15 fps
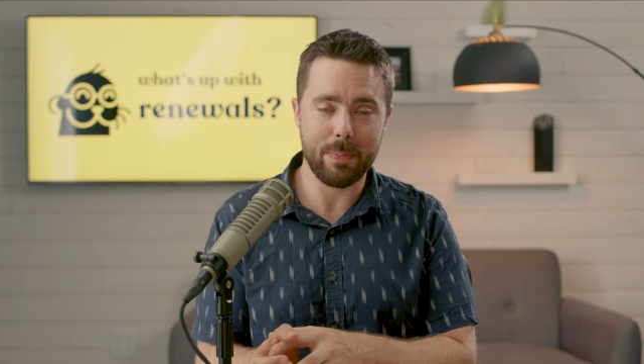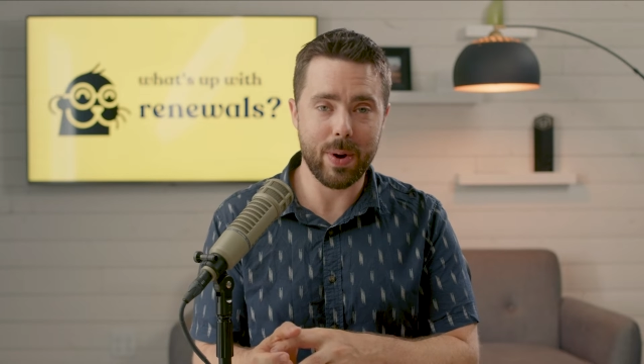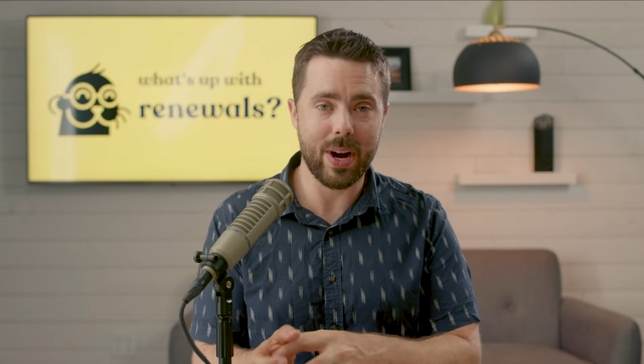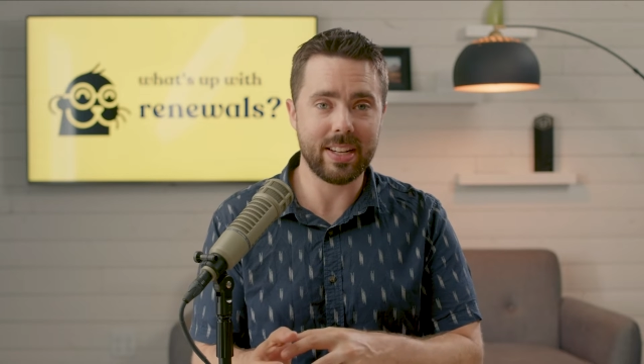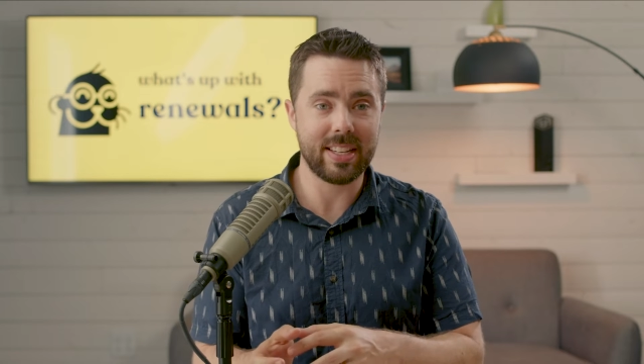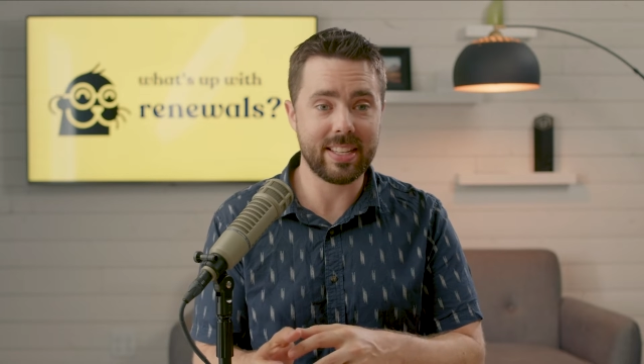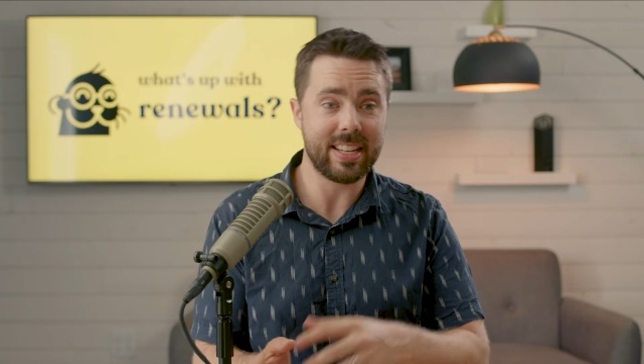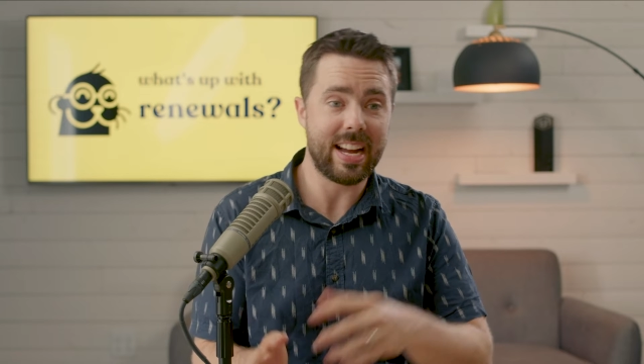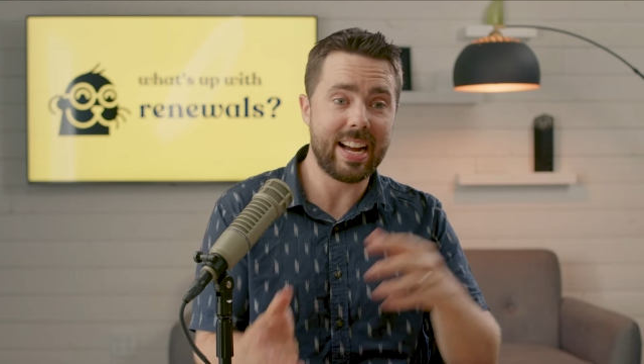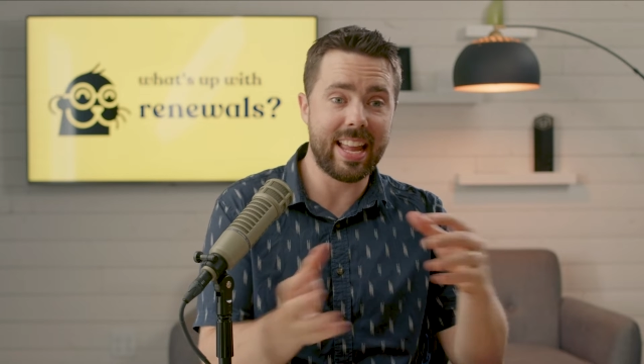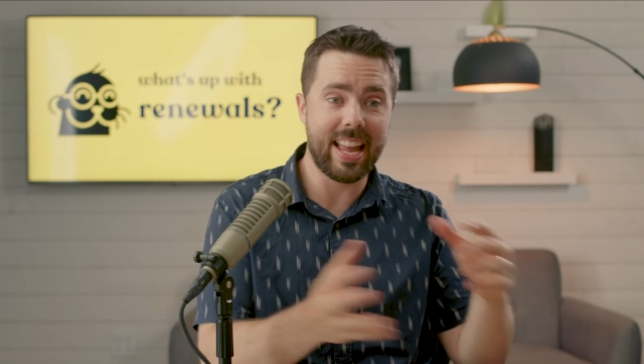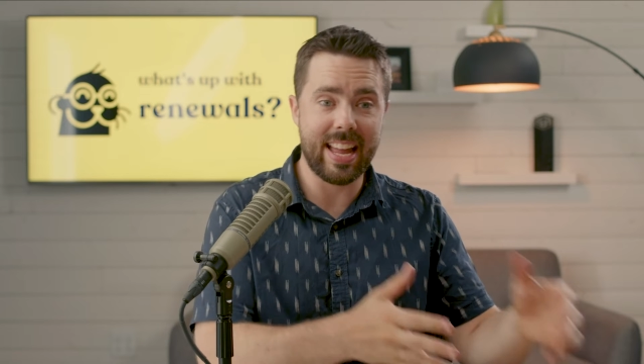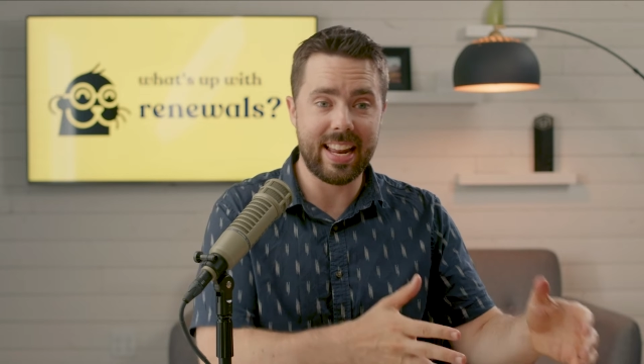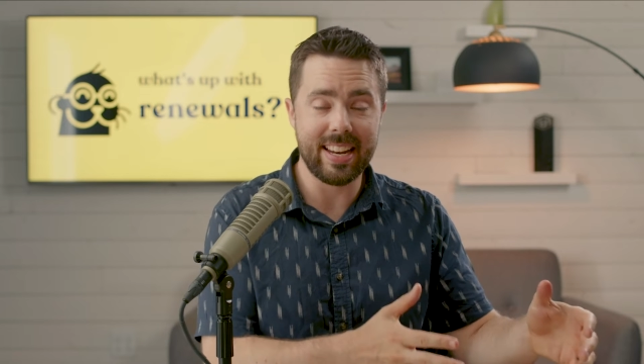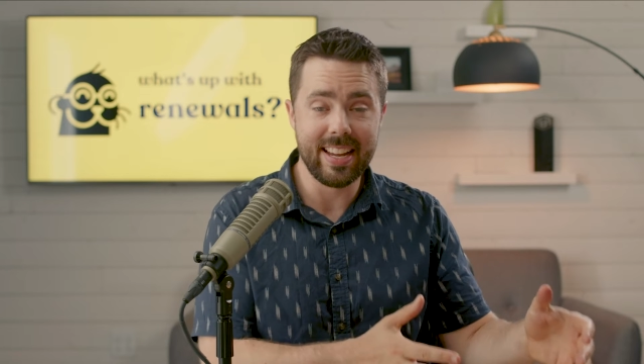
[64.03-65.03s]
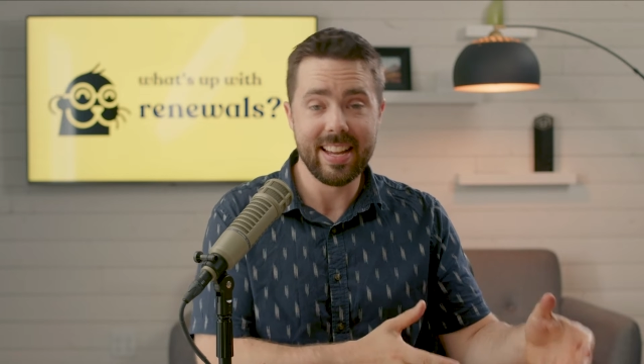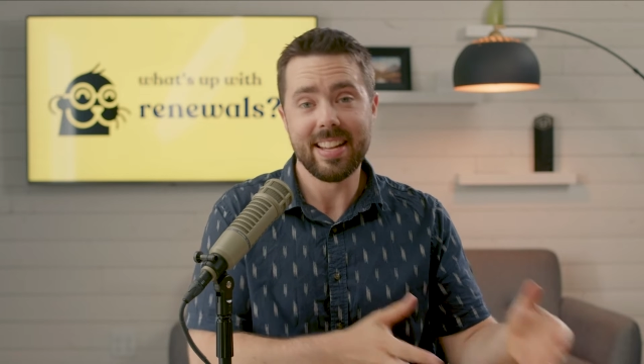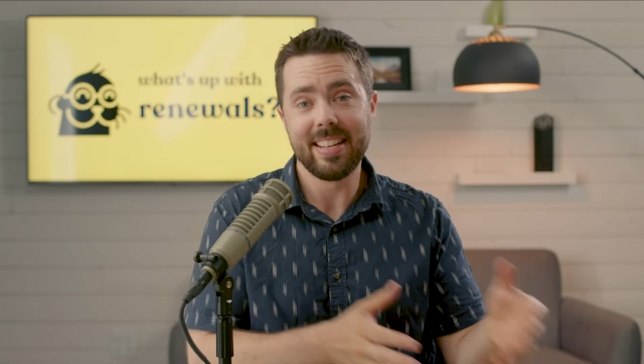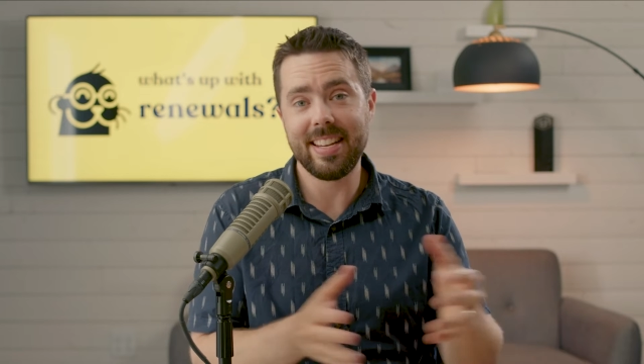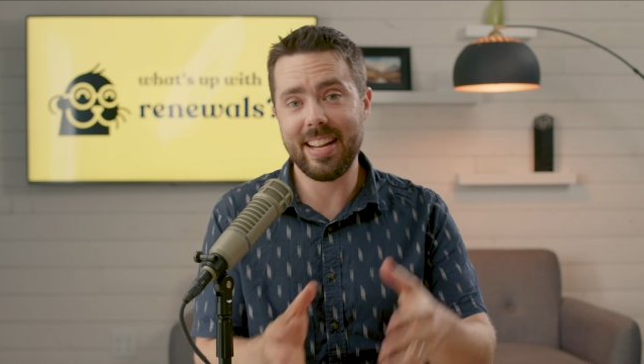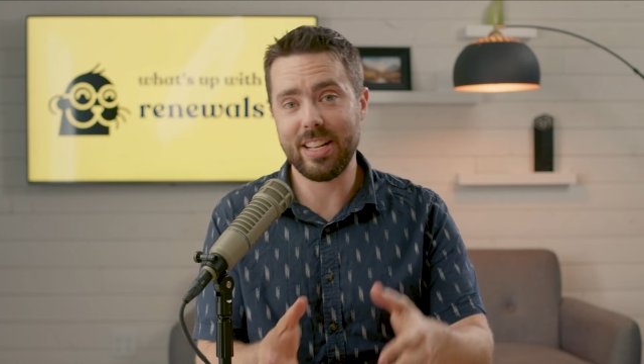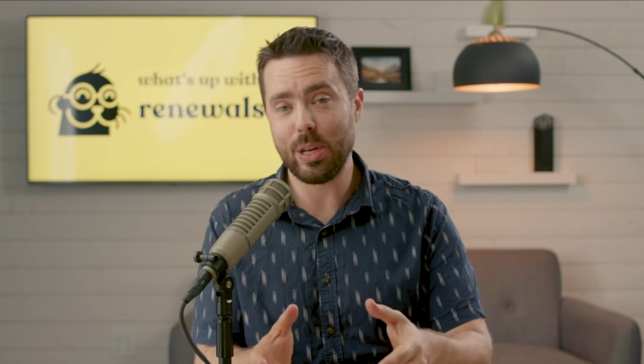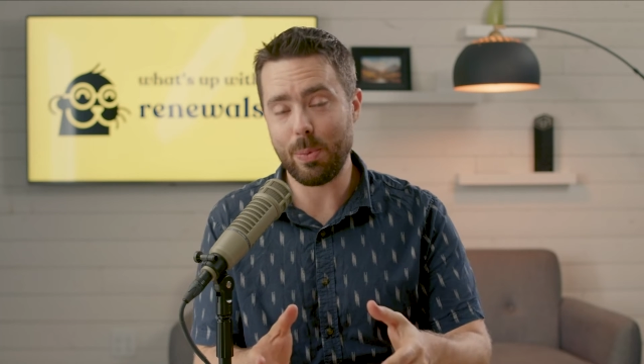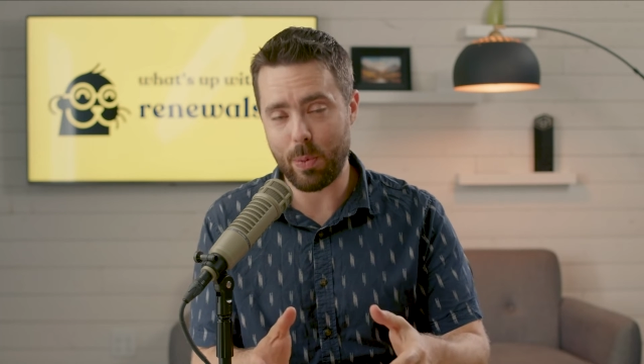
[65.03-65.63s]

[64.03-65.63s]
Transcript: process again to get your